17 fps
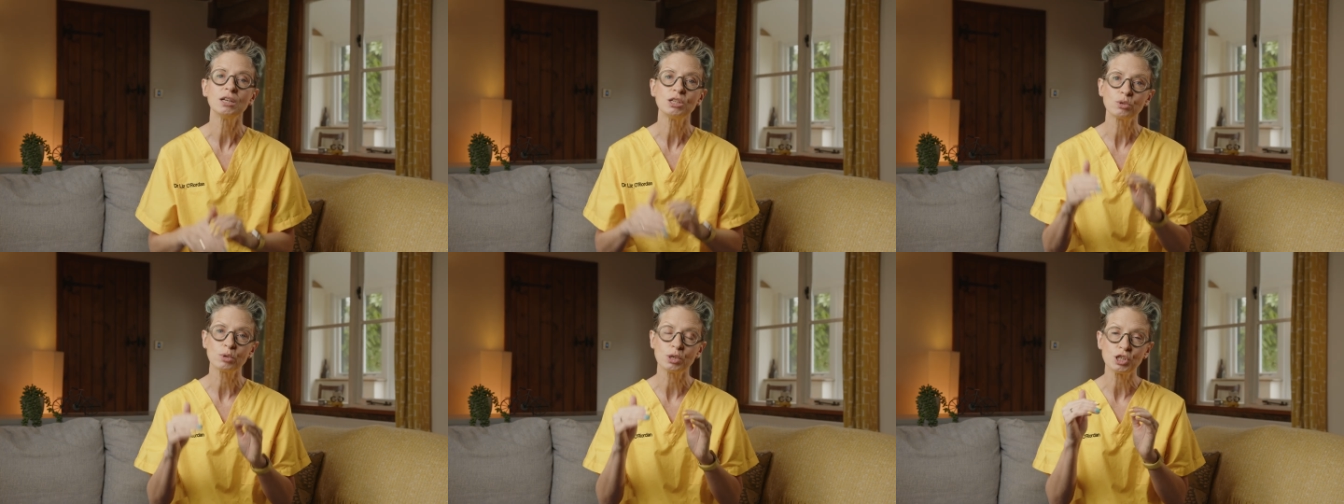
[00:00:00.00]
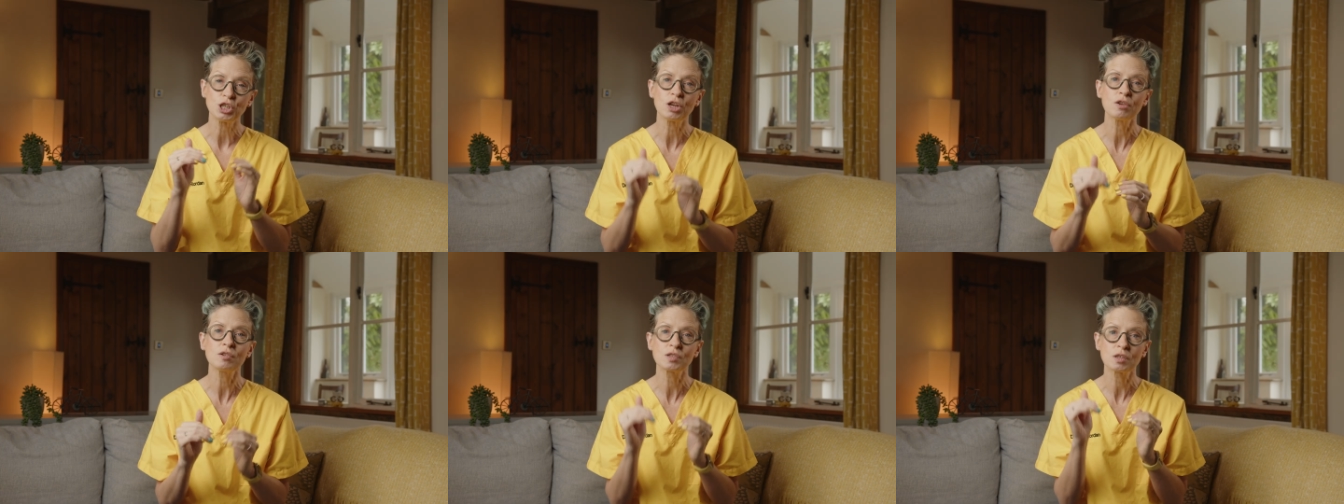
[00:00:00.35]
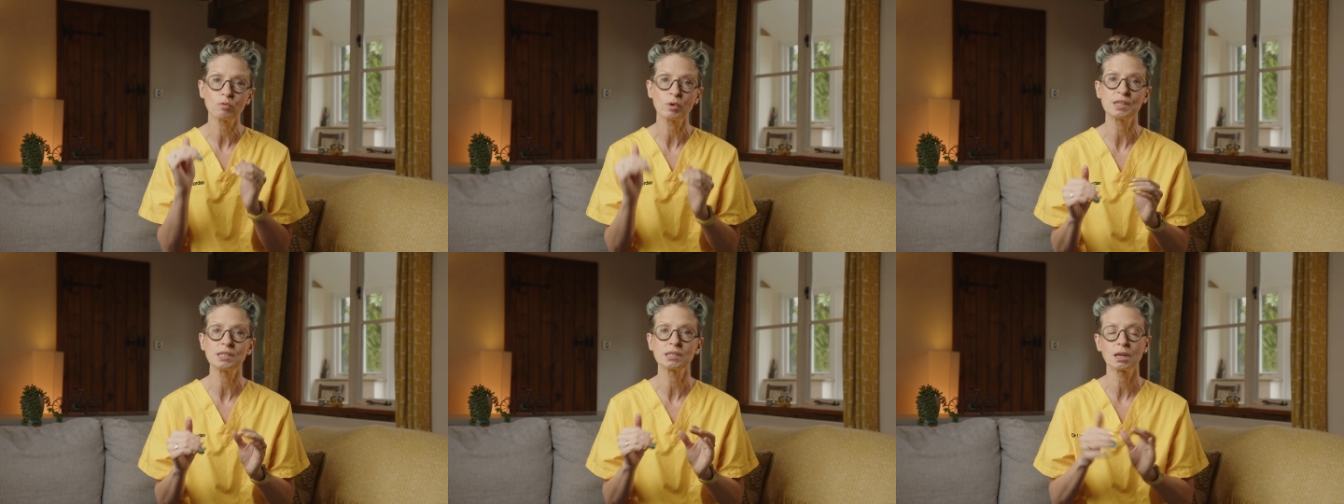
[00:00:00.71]
to reduce the
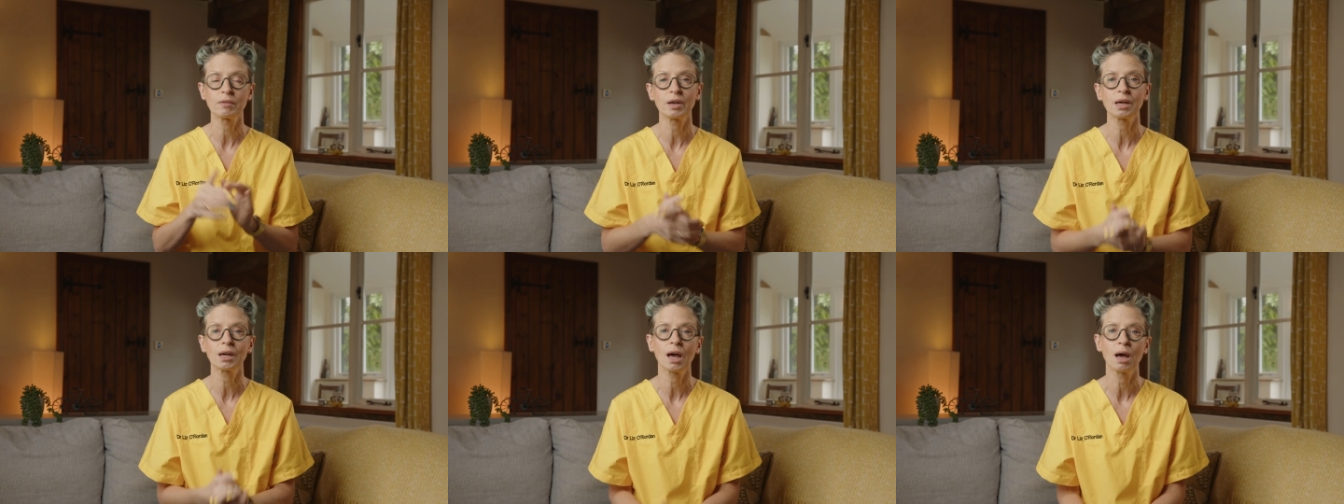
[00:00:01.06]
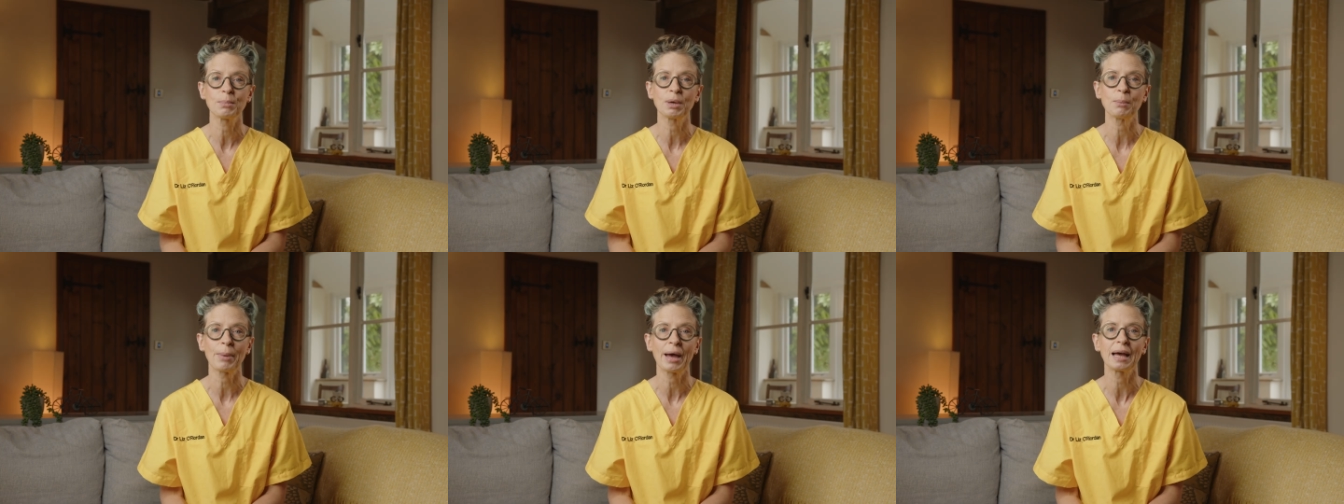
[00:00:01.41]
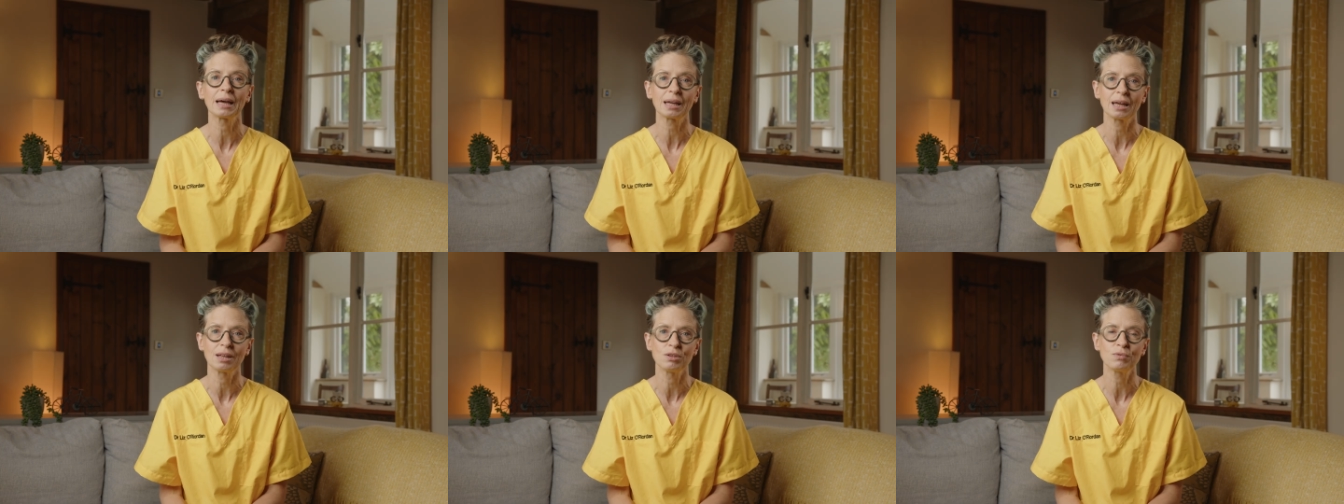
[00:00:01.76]
risk of it coming
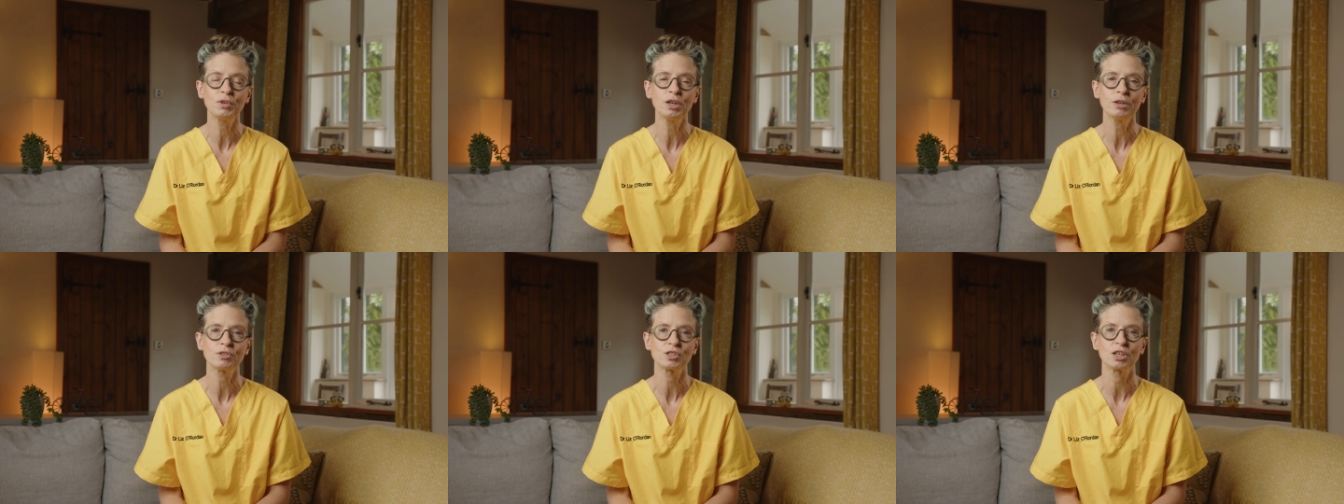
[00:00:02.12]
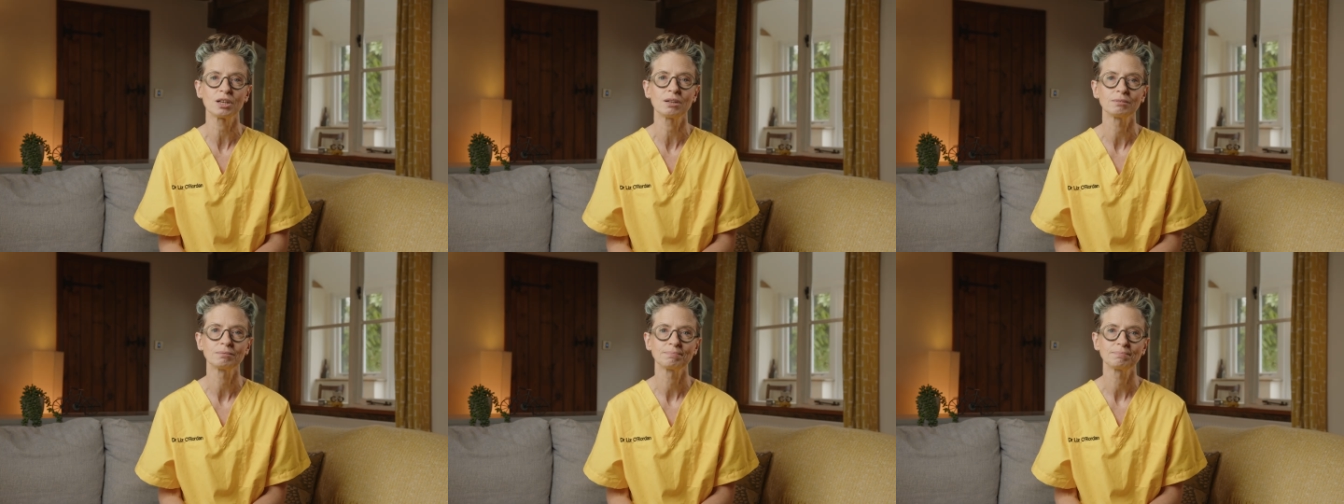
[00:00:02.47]
back in the future.